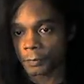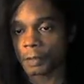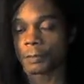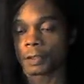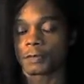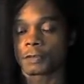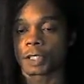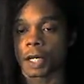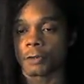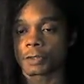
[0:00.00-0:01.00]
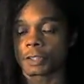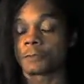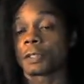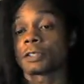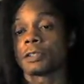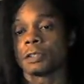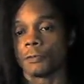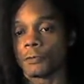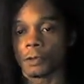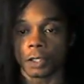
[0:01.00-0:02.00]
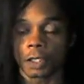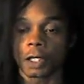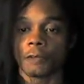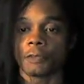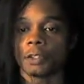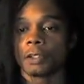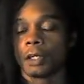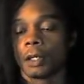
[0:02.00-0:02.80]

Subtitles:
book of shadows, especially if you're in a coven.